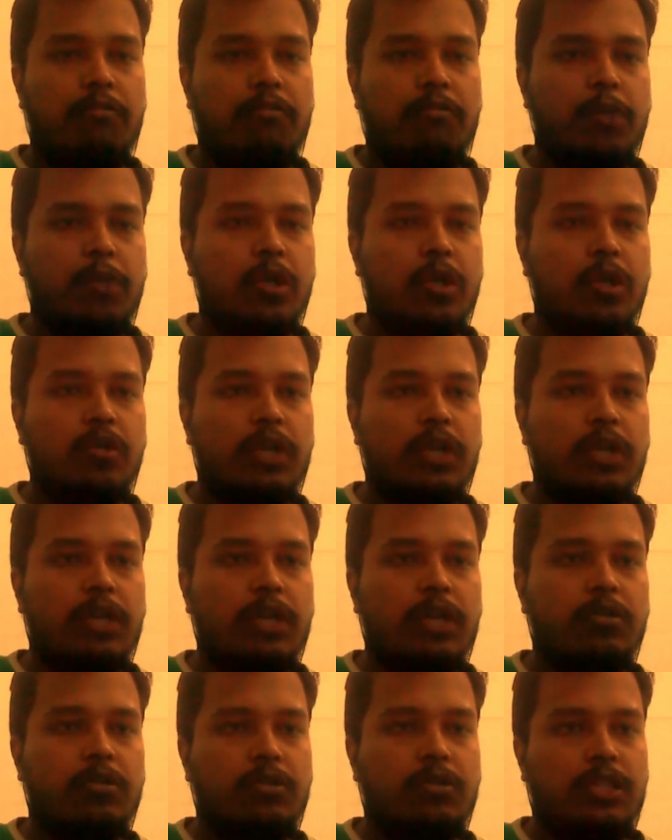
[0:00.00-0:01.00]
of moving to
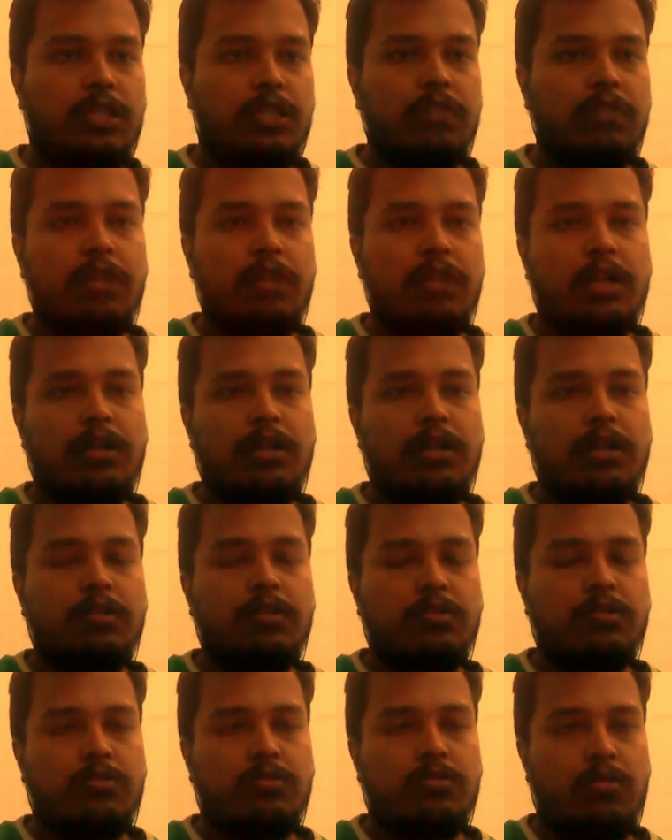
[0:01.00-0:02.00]
king to g1.
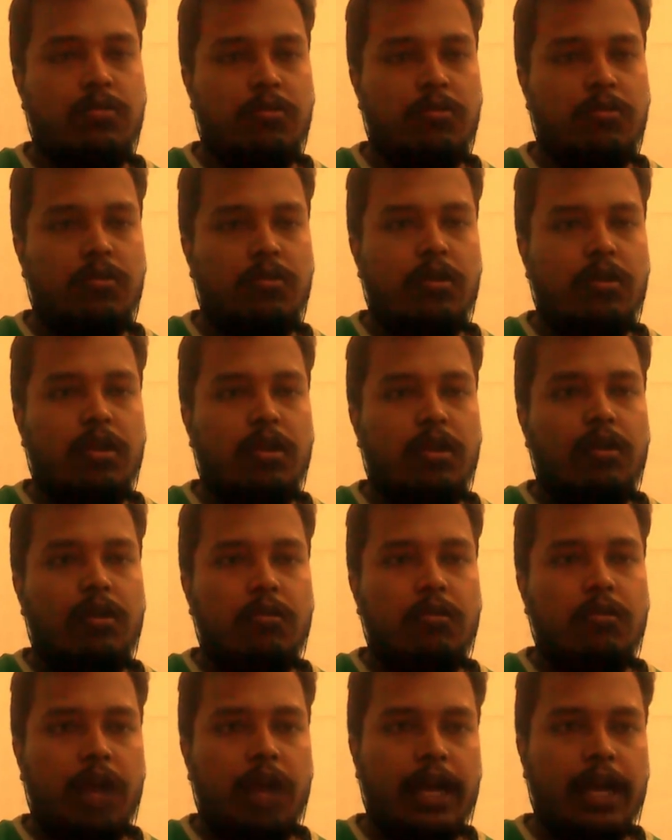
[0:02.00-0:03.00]
So
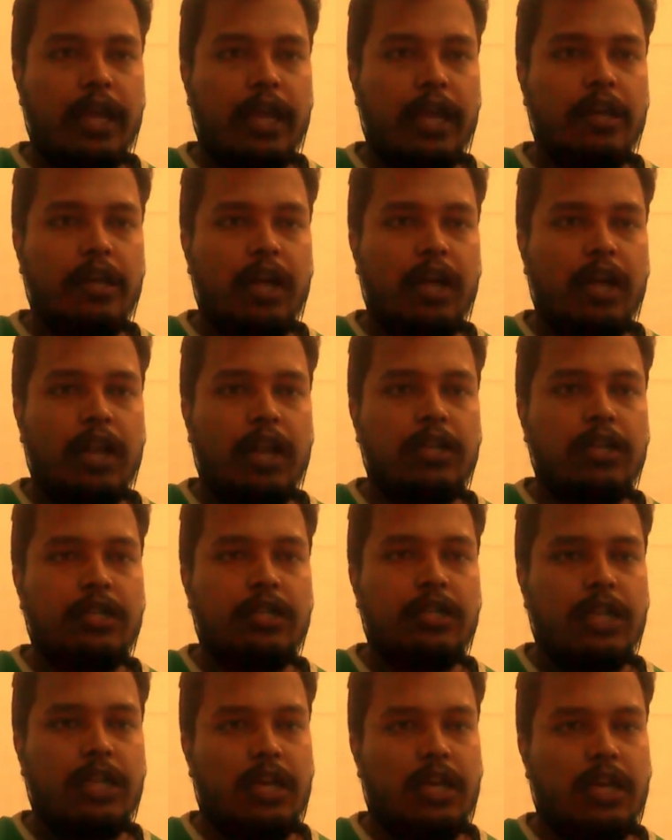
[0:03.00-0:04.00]
again
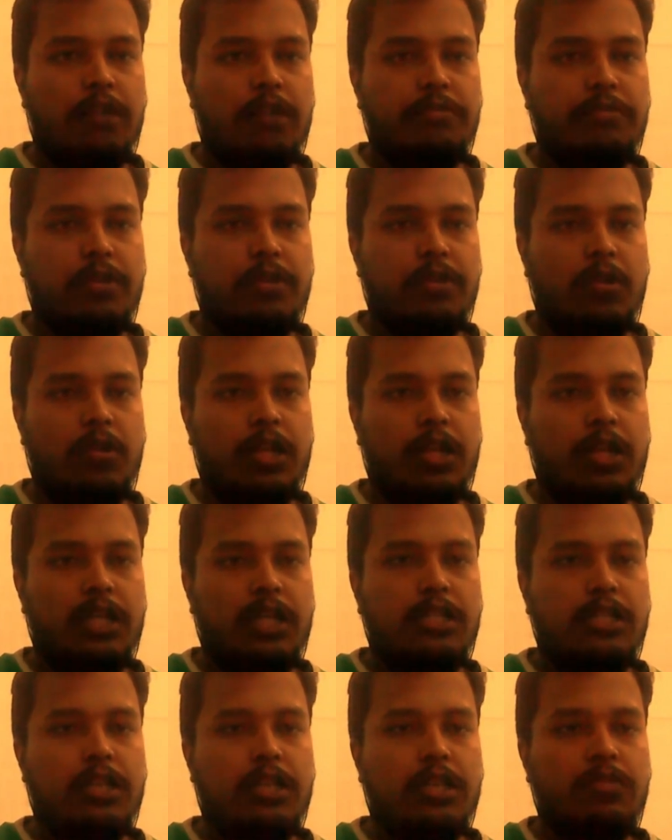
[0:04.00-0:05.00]
another check comes on the
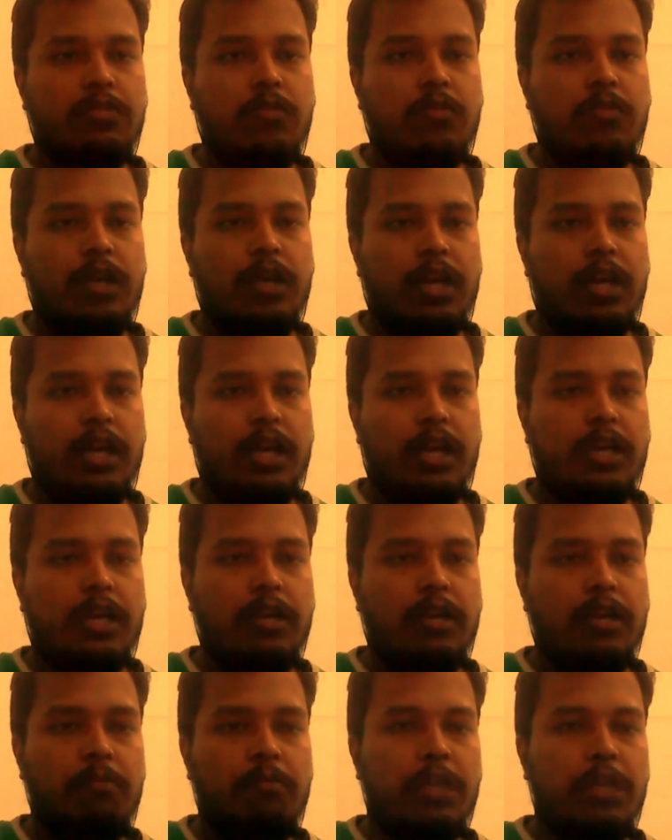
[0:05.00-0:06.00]
h3 square,
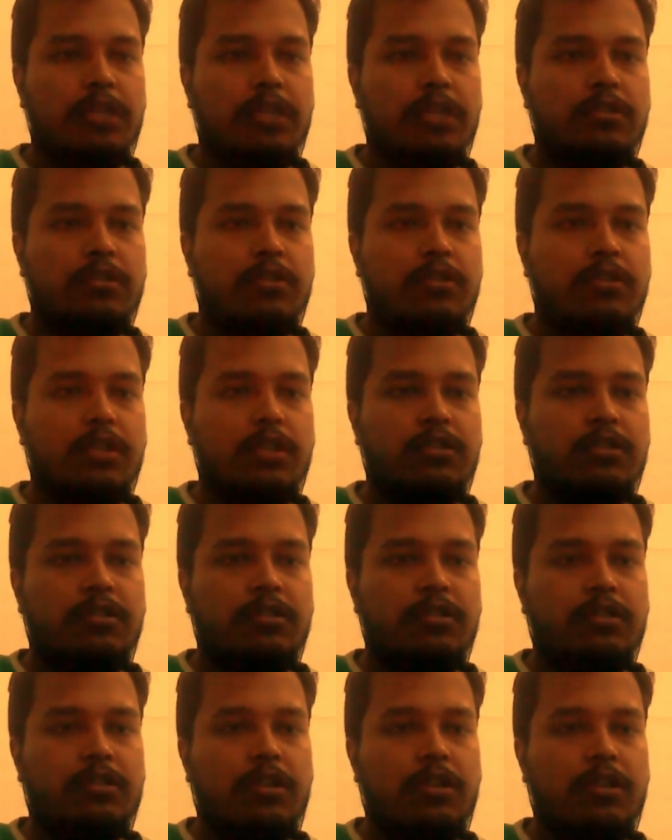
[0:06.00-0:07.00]
and he plays his
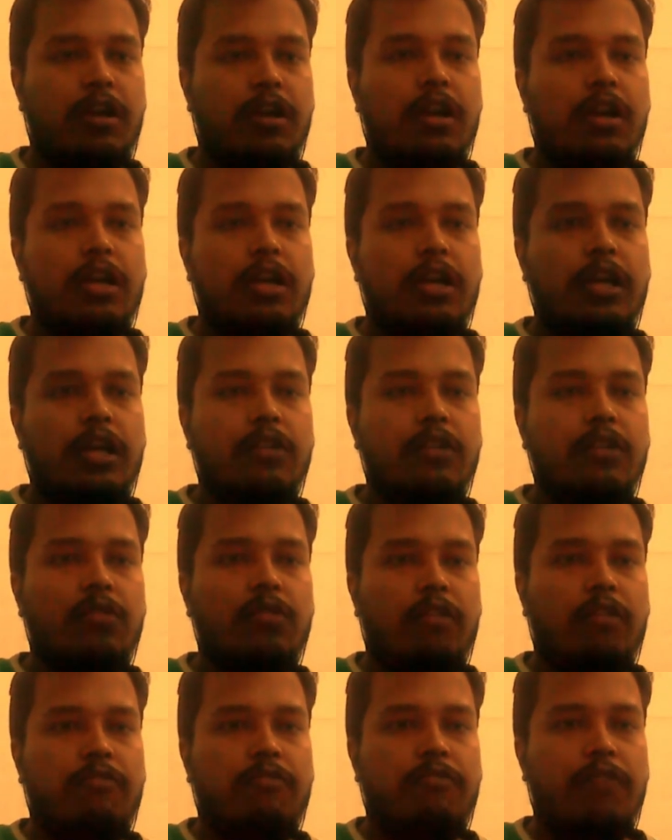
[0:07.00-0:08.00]
king
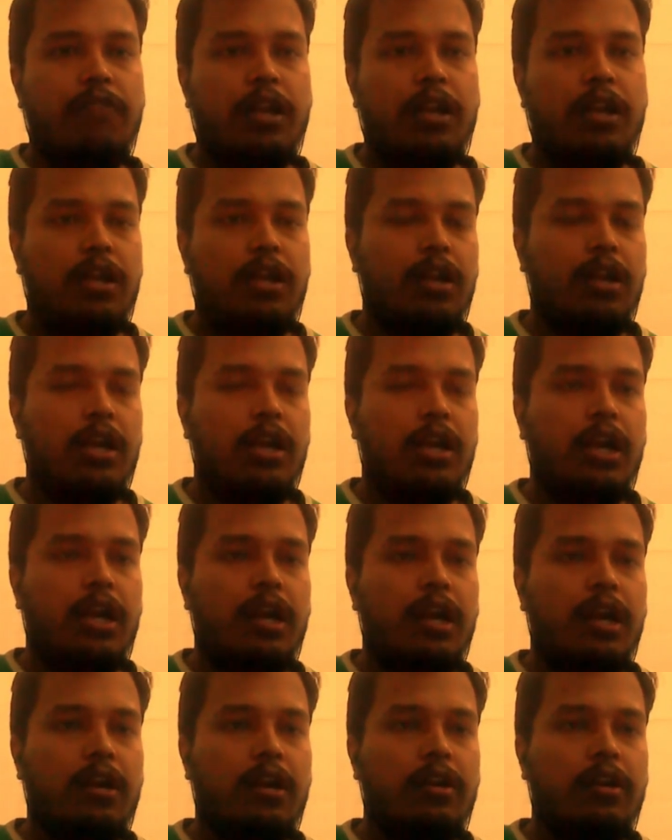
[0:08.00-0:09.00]
to f1,
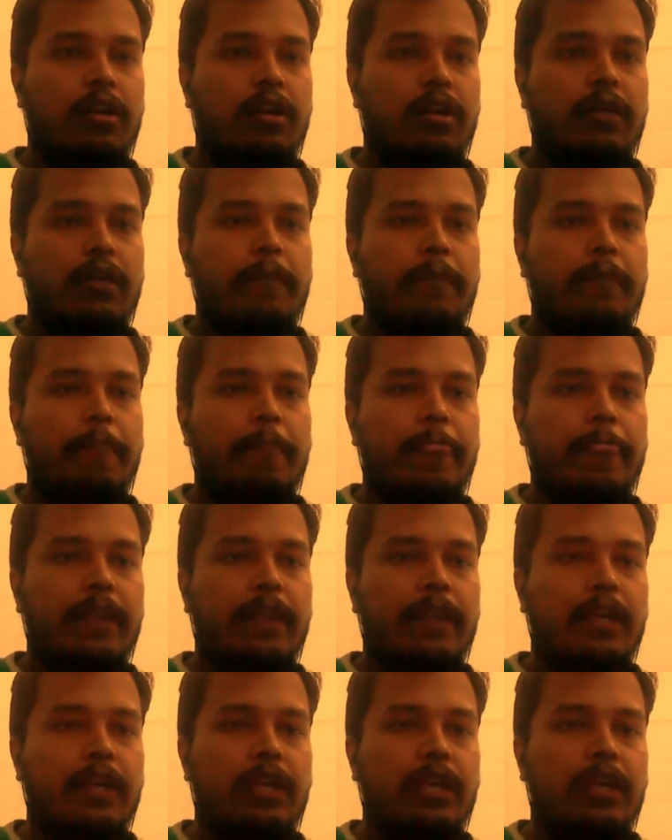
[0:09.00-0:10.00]
and
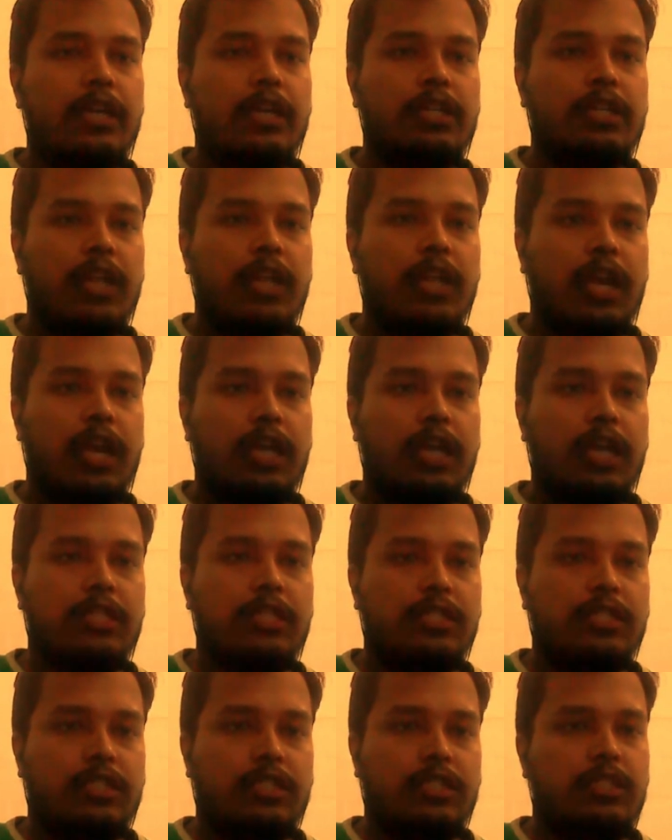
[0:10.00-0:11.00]
it's
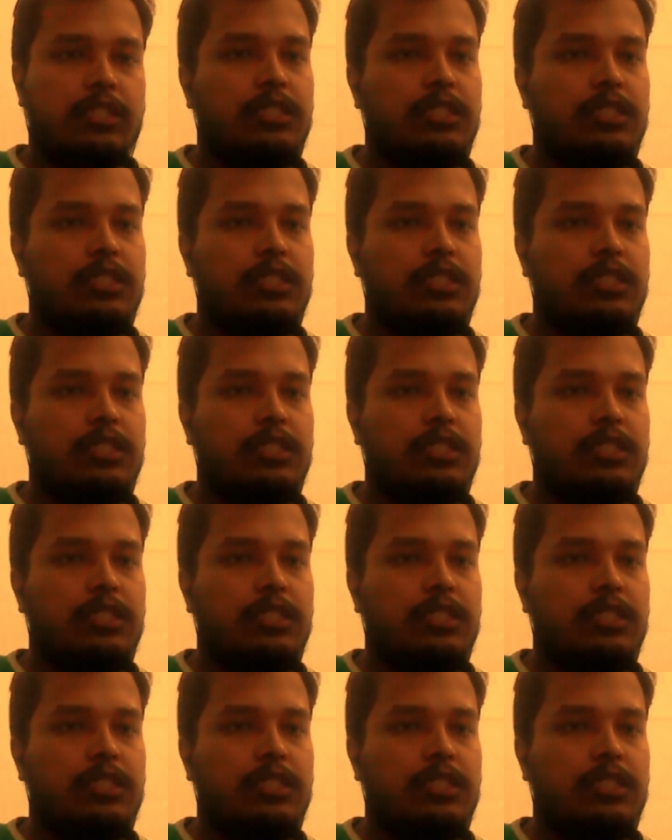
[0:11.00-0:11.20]
again